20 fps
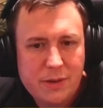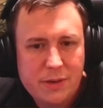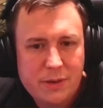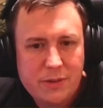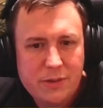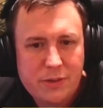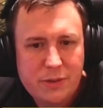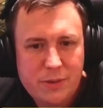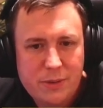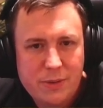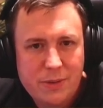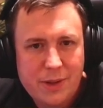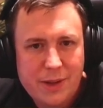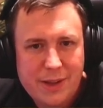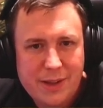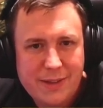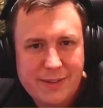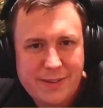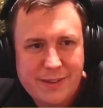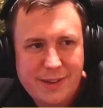2
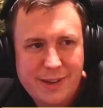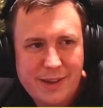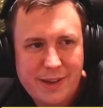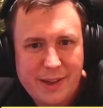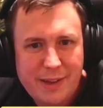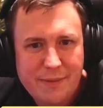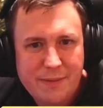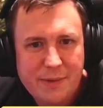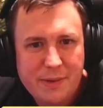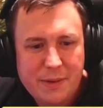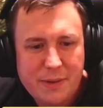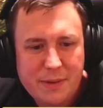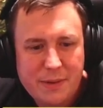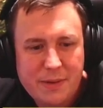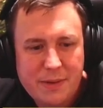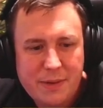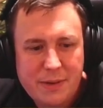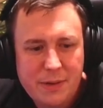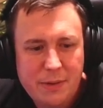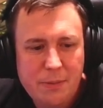lands in 11.
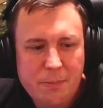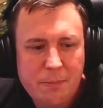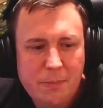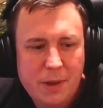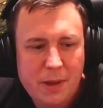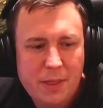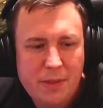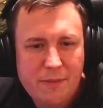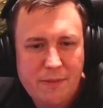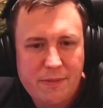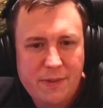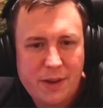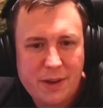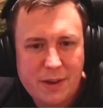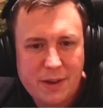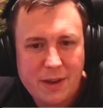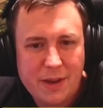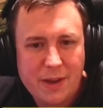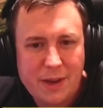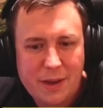You
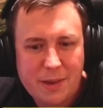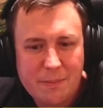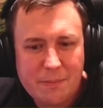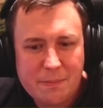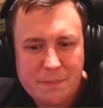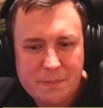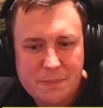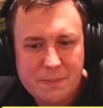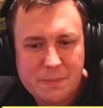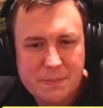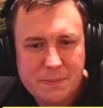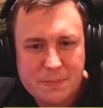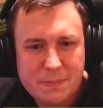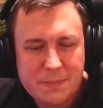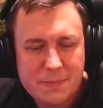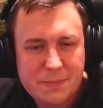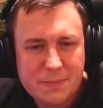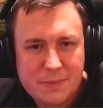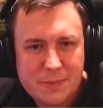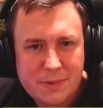motherfucker game.
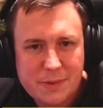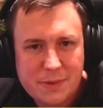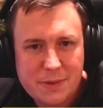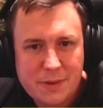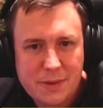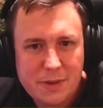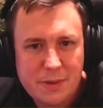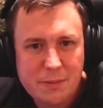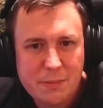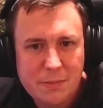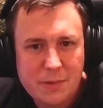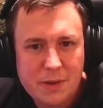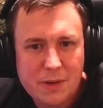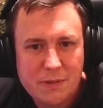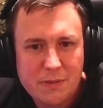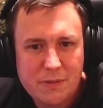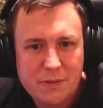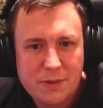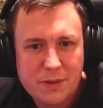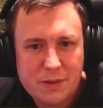You
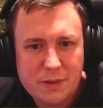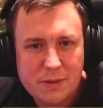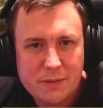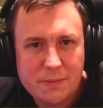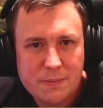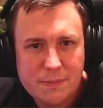motherfucker.